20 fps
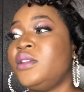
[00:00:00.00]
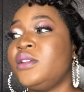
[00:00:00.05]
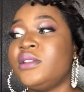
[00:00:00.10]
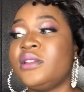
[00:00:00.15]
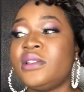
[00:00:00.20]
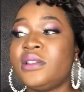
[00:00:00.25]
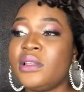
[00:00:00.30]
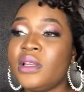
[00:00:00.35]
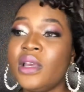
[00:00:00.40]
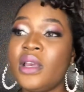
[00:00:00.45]
just
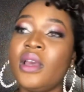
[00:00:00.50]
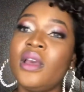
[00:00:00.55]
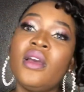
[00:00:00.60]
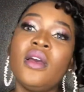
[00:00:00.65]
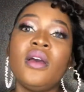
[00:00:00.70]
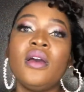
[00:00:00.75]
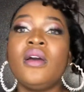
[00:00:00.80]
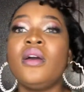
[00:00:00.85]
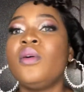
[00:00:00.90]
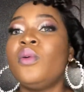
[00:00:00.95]

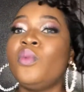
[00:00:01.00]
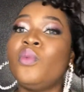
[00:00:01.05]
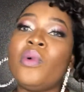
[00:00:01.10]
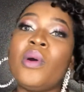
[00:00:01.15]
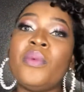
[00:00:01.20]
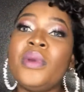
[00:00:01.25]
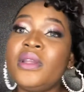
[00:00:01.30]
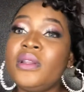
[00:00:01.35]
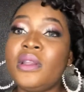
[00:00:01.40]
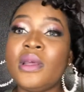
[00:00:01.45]

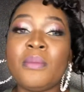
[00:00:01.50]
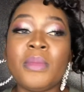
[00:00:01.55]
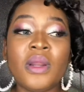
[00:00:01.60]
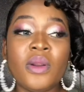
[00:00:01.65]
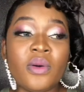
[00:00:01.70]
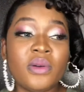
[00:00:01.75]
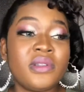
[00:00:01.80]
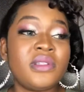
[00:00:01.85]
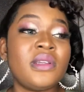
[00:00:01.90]
worrying them a lot.